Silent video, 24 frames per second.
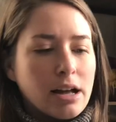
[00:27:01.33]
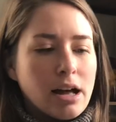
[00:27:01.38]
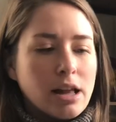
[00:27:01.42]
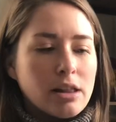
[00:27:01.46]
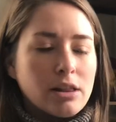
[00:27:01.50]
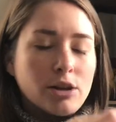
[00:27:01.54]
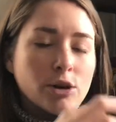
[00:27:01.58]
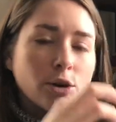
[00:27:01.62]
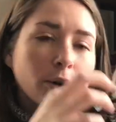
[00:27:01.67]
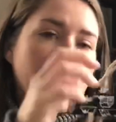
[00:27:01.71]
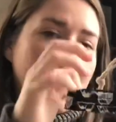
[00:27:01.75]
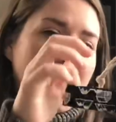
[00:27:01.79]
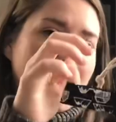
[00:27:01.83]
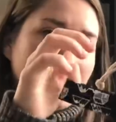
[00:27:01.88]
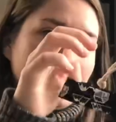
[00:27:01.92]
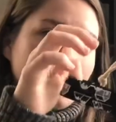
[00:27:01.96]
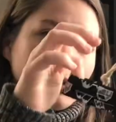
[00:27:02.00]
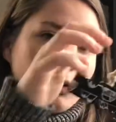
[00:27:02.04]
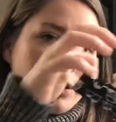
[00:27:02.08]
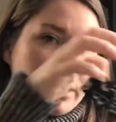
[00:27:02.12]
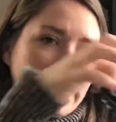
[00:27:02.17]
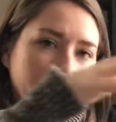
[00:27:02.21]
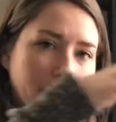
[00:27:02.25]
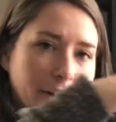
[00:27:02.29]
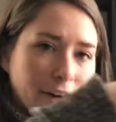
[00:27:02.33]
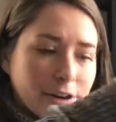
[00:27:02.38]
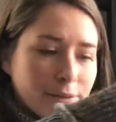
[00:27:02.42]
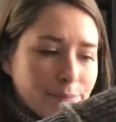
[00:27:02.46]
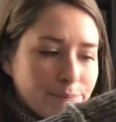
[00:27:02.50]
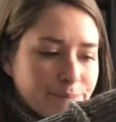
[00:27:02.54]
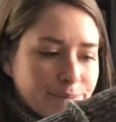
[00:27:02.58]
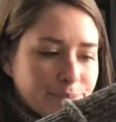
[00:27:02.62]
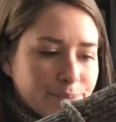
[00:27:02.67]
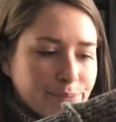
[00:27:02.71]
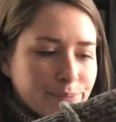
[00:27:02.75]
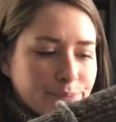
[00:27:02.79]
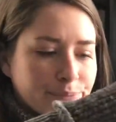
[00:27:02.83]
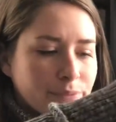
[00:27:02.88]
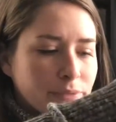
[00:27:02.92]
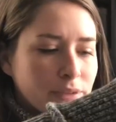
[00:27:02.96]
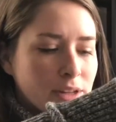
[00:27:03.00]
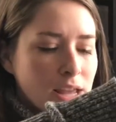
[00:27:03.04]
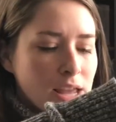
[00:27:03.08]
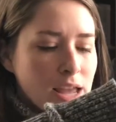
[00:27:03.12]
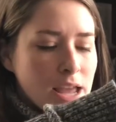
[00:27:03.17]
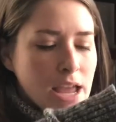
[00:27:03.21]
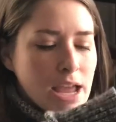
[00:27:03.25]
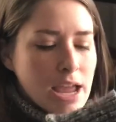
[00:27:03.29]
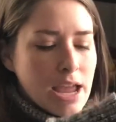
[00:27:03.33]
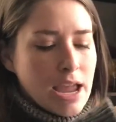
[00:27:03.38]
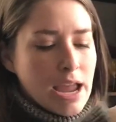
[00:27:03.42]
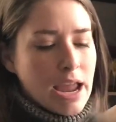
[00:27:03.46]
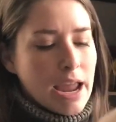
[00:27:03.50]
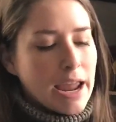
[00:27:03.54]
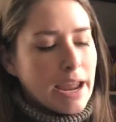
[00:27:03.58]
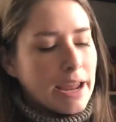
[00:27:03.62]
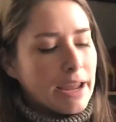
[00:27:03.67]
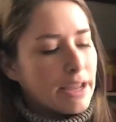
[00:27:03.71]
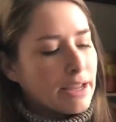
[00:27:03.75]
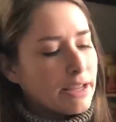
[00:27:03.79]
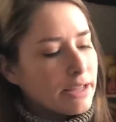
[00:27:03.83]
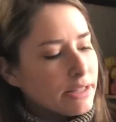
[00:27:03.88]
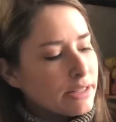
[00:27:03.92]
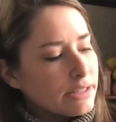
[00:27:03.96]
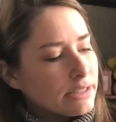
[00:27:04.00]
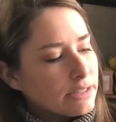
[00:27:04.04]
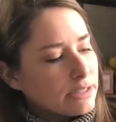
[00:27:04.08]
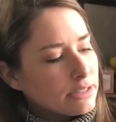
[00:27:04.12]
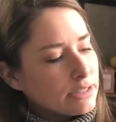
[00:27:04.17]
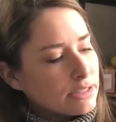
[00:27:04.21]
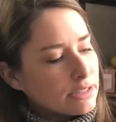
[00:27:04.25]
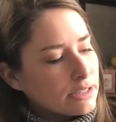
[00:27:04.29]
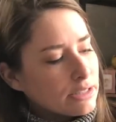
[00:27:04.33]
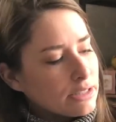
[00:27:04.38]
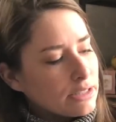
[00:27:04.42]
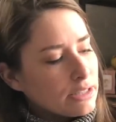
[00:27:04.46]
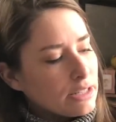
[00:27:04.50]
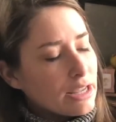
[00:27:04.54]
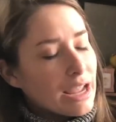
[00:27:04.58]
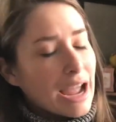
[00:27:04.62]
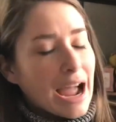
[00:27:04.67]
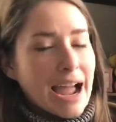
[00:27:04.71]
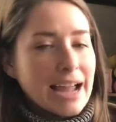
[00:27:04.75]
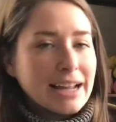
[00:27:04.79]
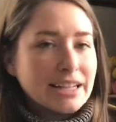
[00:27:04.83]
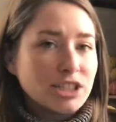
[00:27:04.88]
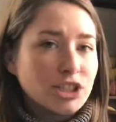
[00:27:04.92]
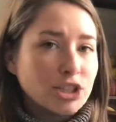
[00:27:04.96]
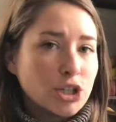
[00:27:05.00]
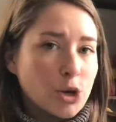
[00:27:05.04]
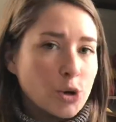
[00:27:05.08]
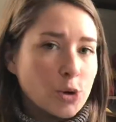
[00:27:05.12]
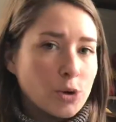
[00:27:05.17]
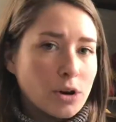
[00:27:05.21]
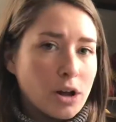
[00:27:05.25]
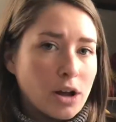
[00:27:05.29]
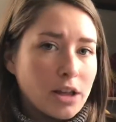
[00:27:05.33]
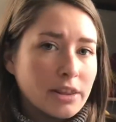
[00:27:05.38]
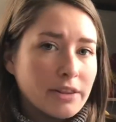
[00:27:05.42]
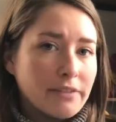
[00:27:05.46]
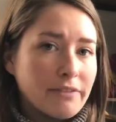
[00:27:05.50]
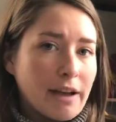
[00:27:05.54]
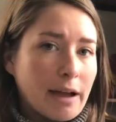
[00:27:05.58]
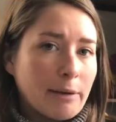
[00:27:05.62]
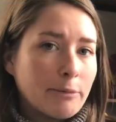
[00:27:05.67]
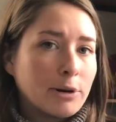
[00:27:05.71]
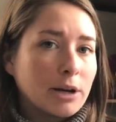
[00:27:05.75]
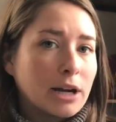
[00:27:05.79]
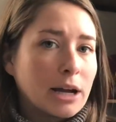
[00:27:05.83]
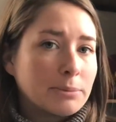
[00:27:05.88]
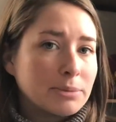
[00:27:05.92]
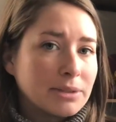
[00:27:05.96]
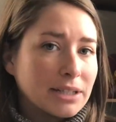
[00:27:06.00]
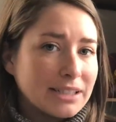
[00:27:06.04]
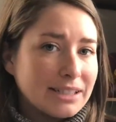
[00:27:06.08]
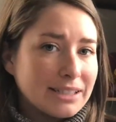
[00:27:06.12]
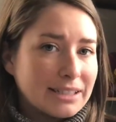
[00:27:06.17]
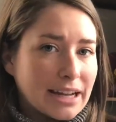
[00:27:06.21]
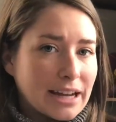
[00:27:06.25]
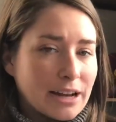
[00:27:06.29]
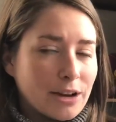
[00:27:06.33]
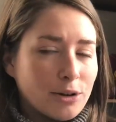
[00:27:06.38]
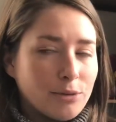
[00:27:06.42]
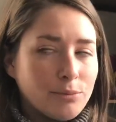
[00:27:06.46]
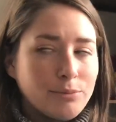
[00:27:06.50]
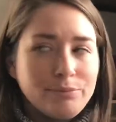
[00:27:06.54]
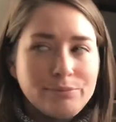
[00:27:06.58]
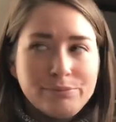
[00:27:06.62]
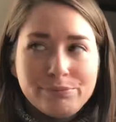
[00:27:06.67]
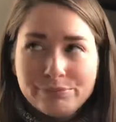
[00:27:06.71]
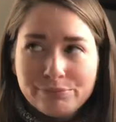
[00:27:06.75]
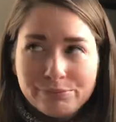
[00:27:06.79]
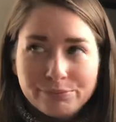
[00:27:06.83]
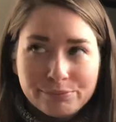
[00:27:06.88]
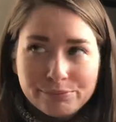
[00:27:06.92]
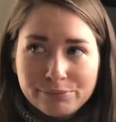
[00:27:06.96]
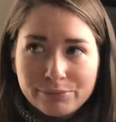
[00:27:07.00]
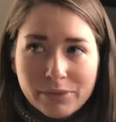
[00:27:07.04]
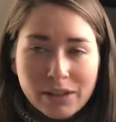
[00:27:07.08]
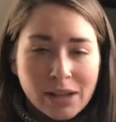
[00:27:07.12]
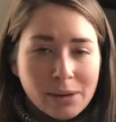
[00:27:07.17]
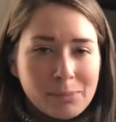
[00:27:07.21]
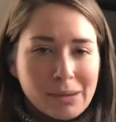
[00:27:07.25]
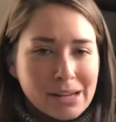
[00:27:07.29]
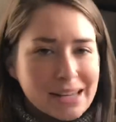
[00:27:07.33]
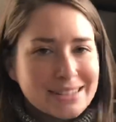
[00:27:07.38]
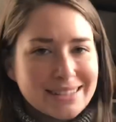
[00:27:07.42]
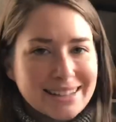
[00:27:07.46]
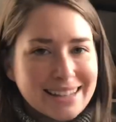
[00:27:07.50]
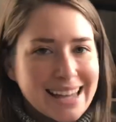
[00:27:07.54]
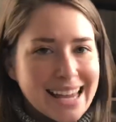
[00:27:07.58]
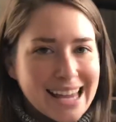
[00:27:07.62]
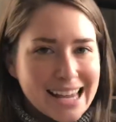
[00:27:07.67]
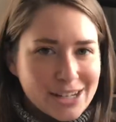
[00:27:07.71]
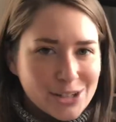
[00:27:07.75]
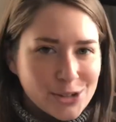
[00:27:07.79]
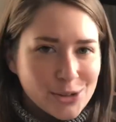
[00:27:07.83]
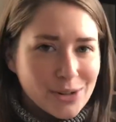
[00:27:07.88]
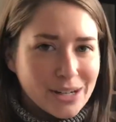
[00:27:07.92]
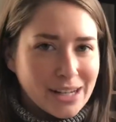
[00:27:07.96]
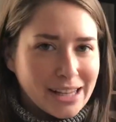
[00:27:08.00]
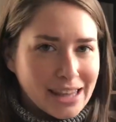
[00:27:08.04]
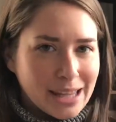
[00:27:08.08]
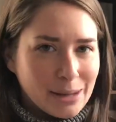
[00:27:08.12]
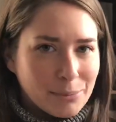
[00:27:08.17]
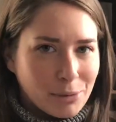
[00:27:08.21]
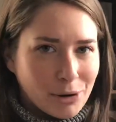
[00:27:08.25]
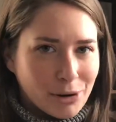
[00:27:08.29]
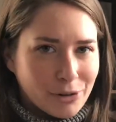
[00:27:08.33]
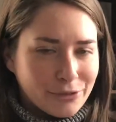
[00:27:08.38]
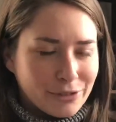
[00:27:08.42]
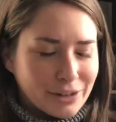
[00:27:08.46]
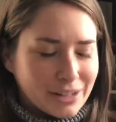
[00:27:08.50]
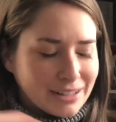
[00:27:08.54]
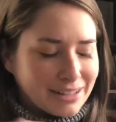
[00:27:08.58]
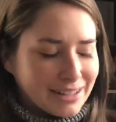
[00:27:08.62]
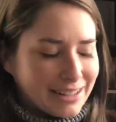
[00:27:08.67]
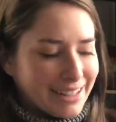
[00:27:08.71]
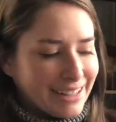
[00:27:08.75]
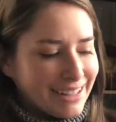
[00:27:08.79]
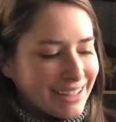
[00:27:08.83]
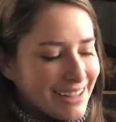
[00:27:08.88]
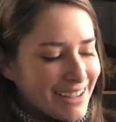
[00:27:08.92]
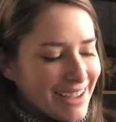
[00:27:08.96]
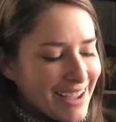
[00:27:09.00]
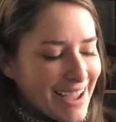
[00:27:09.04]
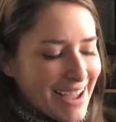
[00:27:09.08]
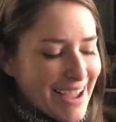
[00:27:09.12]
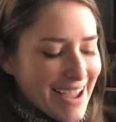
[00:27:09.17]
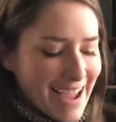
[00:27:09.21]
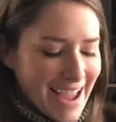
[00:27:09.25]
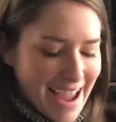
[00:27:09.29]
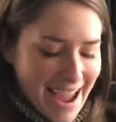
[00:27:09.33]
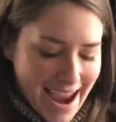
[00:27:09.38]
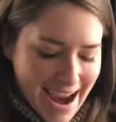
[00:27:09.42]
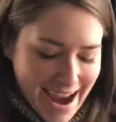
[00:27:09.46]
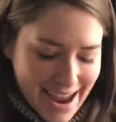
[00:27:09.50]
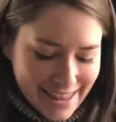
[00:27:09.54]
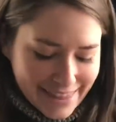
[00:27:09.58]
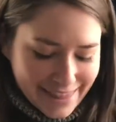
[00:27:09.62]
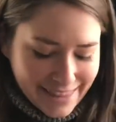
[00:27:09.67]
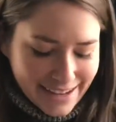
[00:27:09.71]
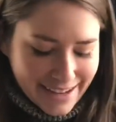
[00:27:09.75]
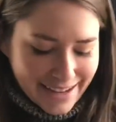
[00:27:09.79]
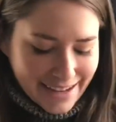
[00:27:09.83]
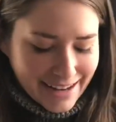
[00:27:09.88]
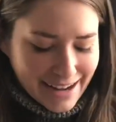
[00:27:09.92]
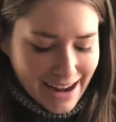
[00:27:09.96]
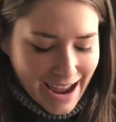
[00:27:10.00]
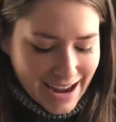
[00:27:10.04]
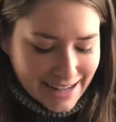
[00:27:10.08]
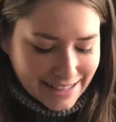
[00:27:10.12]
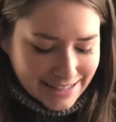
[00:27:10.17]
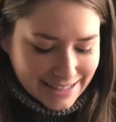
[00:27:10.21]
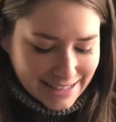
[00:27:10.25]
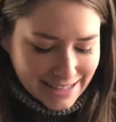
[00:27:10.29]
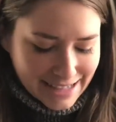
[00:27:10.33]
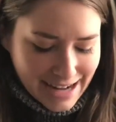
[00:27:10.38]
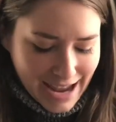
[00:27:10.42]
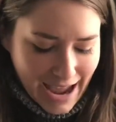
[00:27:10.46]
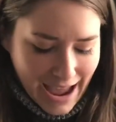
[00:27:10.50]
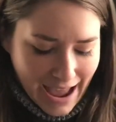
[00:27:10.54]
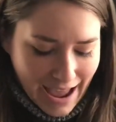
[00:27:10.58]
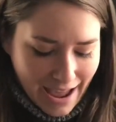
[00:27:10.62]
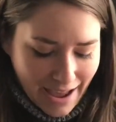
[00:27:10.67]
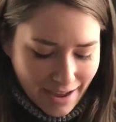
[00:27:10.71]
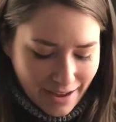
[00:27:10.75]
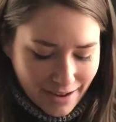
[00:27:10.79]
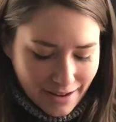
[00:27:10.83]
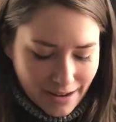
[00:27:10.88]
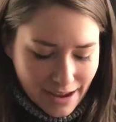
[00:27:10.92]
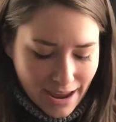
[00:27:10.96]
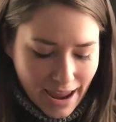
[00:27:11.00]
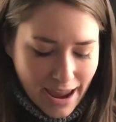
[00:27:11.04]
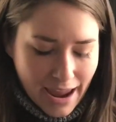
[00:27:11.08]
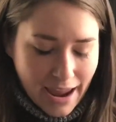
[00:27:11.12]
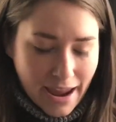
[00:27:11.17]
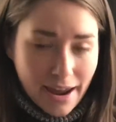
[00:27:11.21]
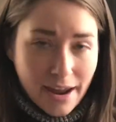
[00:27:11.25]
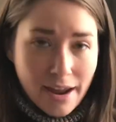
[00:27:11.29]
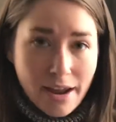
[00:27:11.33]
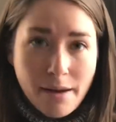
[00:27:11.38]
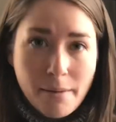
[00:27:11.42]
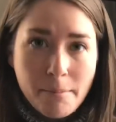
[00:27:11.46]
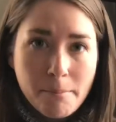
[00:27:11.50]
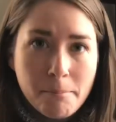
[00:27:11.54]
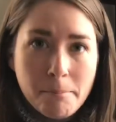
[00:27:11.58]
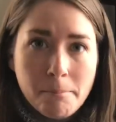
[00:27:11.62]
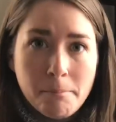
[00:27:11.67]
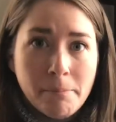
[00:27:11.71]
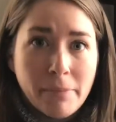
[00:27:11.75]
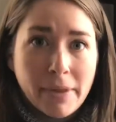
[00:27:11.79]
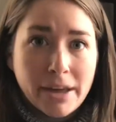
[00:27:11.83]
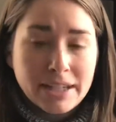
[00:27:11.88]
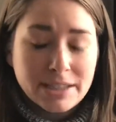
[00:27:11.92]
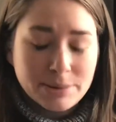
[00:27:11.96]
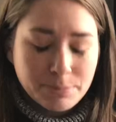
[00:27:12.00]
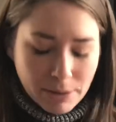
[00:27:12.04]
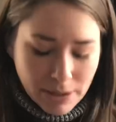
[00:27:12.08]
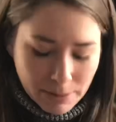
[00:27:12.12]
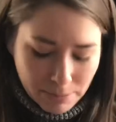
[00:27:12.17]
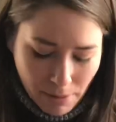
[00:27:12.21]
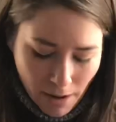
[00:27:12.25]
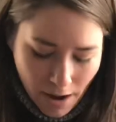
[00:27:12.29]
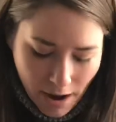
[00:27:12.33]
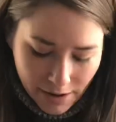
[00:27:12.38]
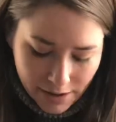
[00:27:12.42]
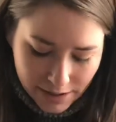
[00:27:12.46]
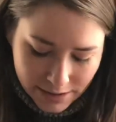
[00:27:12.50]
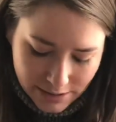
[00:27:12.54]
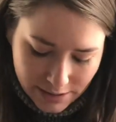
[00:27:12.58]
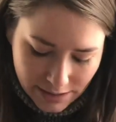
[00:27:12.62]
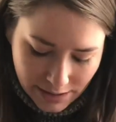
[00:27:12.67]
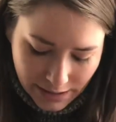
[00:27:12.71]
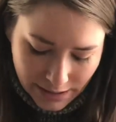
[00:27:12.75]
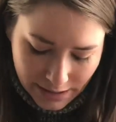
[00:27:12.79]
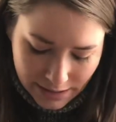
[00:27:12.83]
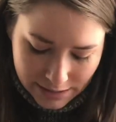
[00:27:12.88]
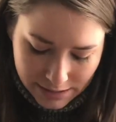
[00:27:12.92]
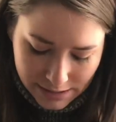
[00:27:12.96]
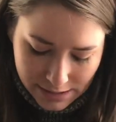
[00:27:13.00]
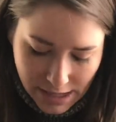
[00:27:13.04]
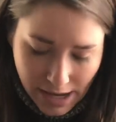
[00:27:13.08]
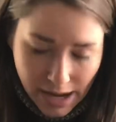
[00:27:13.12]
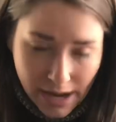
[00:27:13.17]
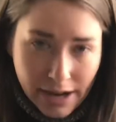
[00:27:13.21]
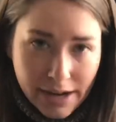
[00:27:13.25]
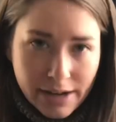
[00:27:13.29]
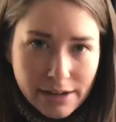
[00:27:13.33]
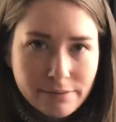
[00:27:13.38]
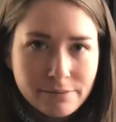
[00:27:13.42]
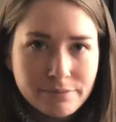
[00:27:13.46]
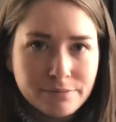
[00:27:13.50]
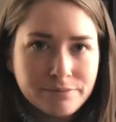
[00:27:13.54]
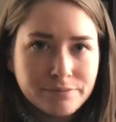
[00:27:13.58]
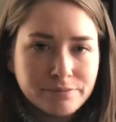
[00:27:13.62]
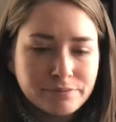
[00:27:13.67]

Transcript: a little handle here, and I sewed on the fabric upside down because I can't do anything perfectly. And then I did add a nice big pocket to the inside.